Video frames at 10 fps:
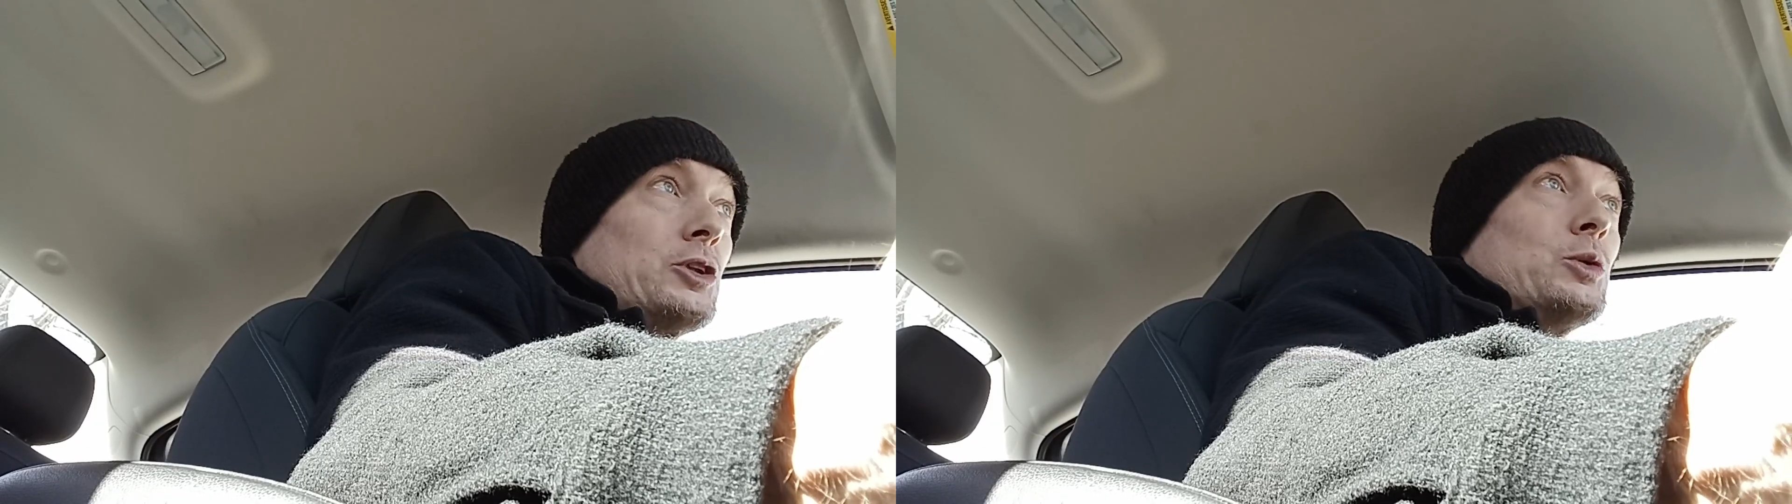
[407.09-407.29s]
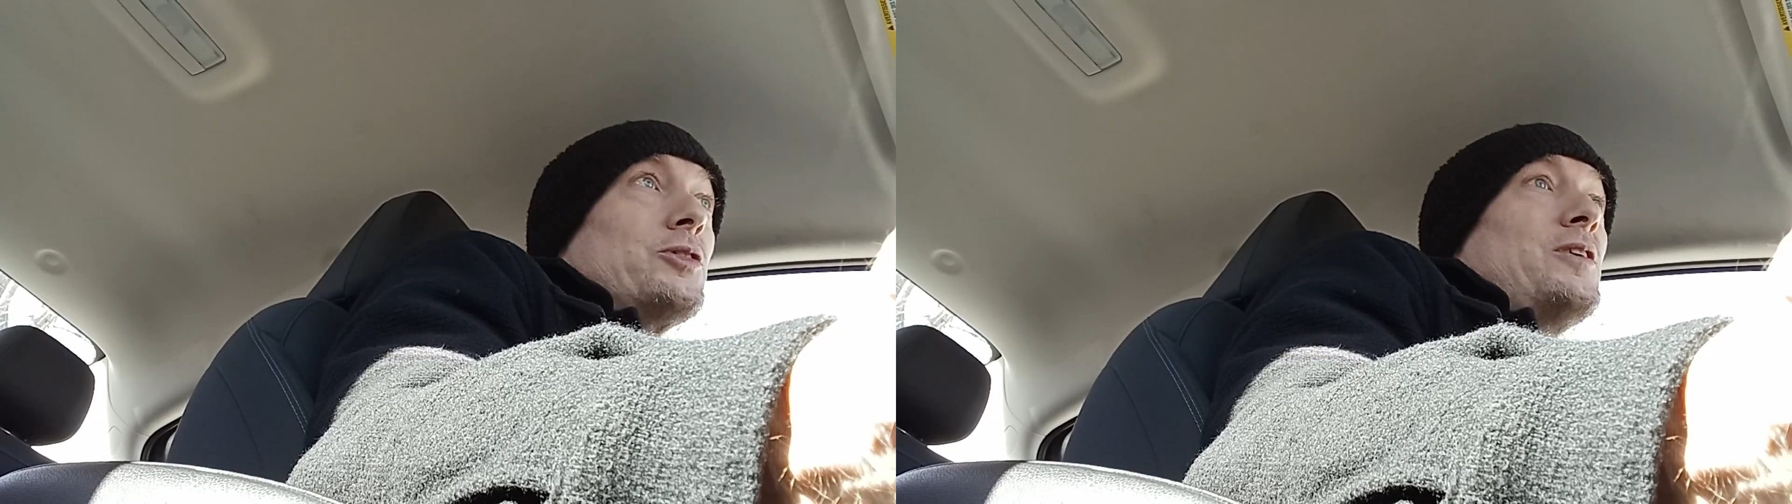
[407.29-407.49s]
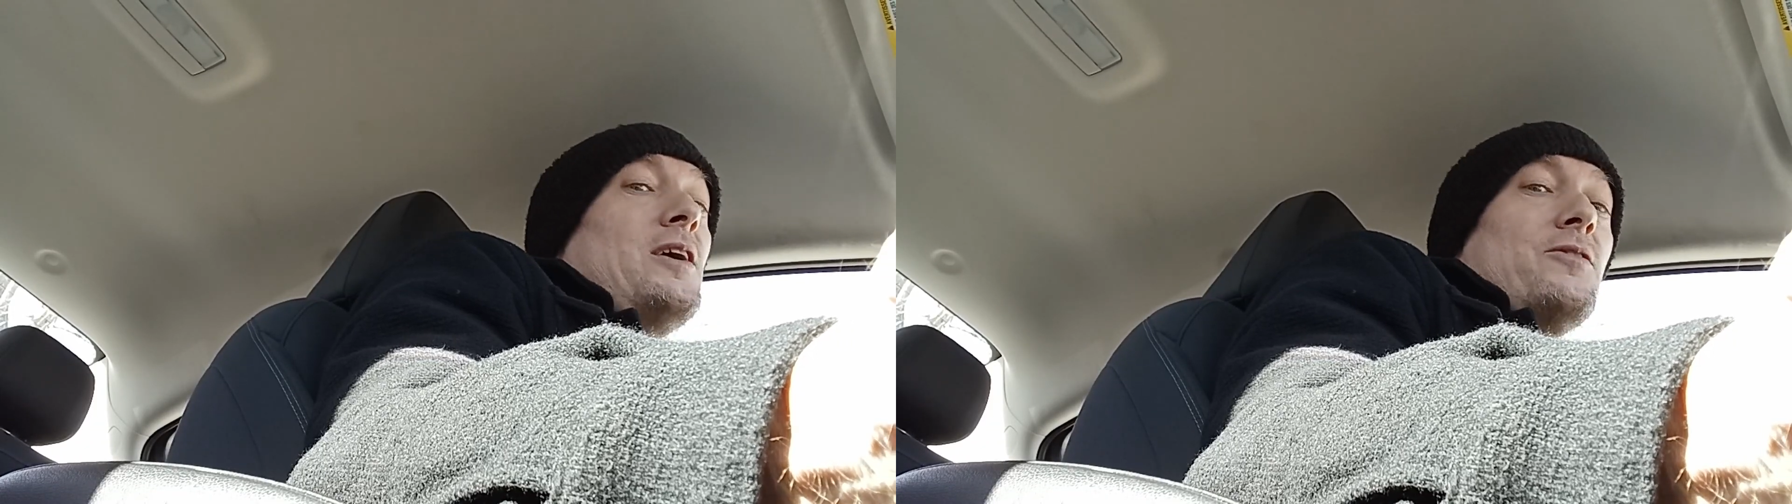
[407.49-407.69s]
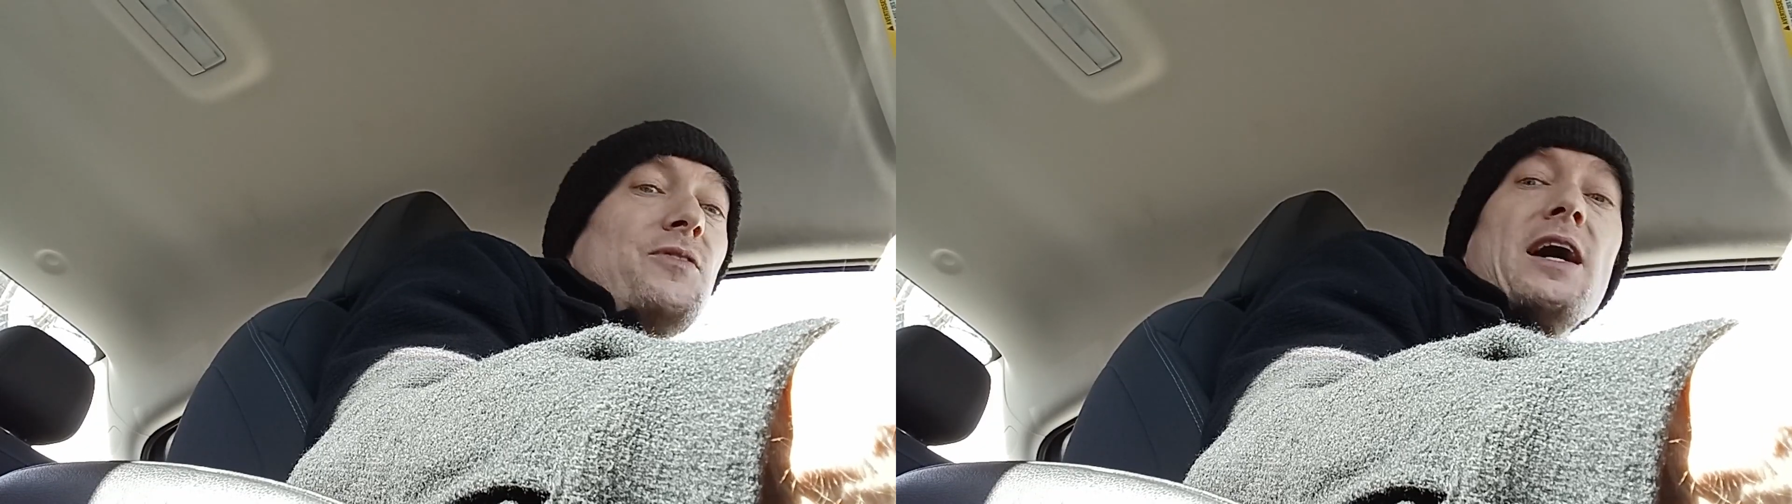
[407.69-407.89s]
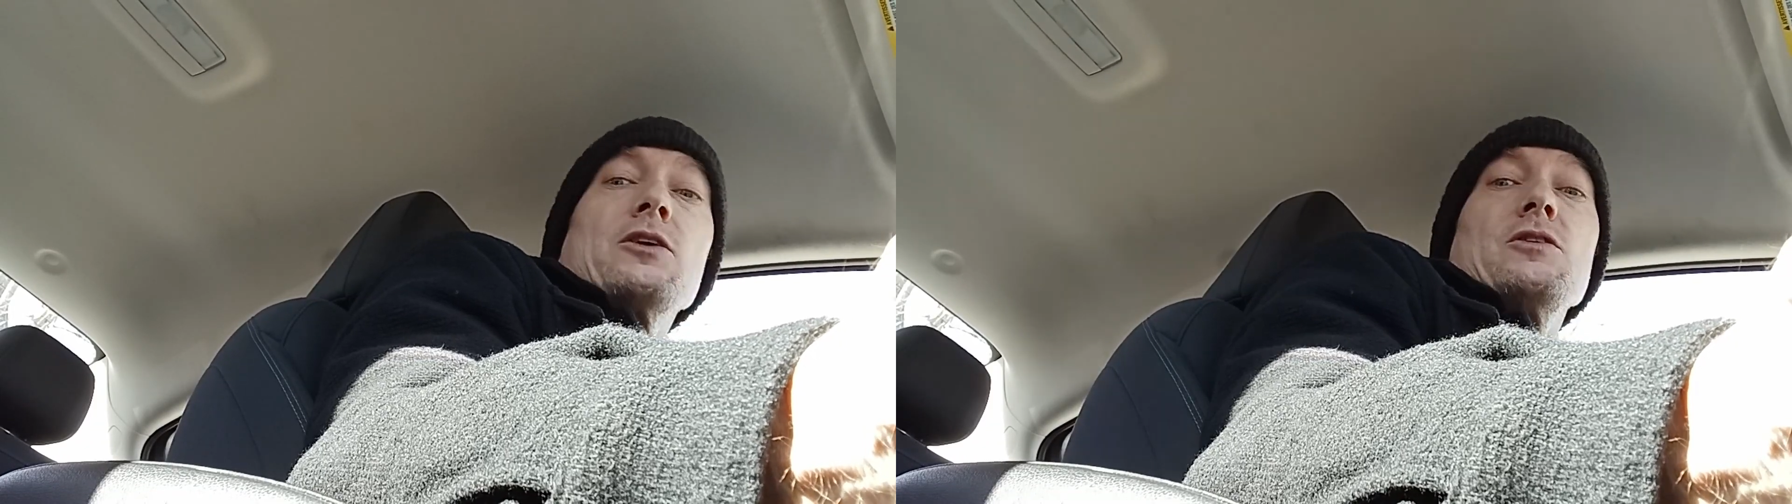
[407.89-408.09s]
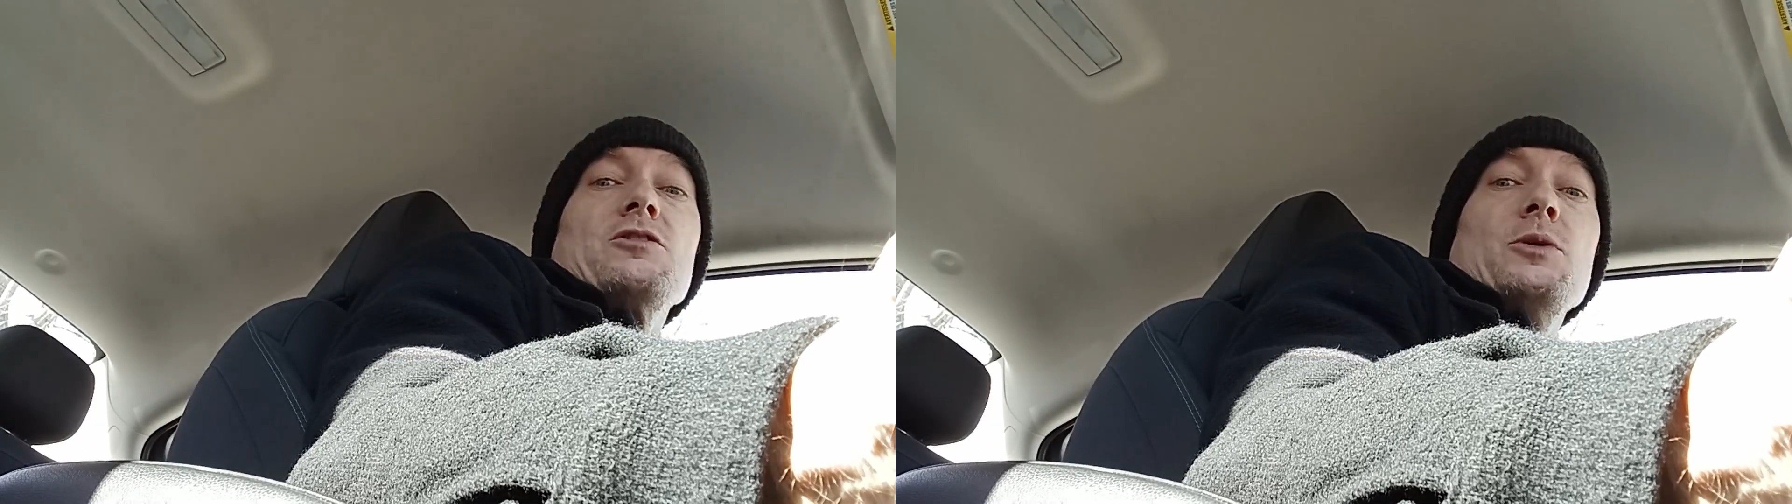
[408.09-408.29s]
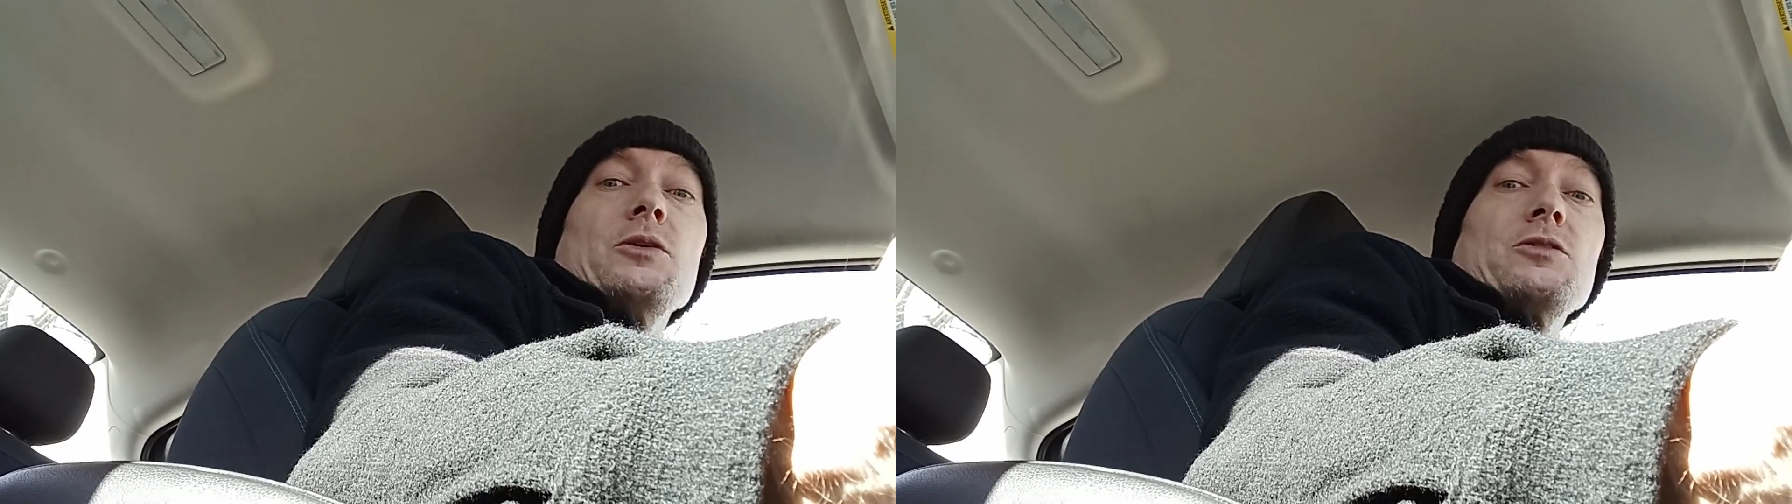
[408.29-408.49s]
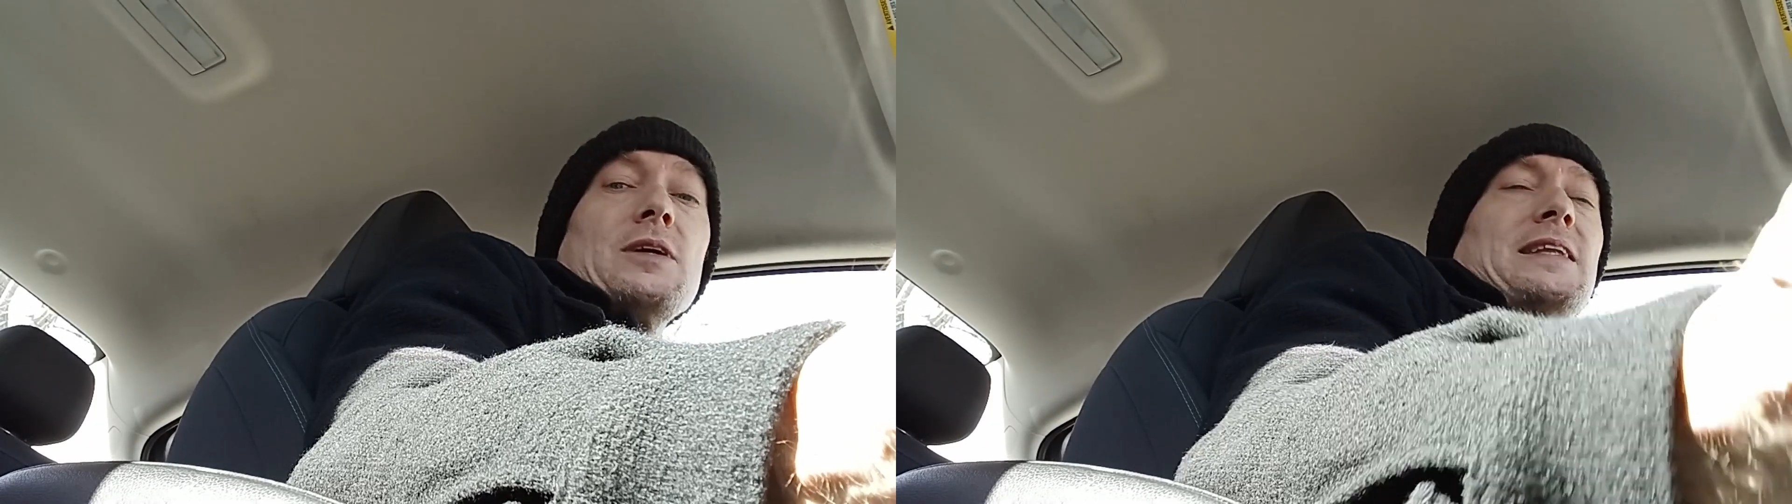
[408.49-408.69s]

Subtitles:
Drew Estate Factory Smokes. And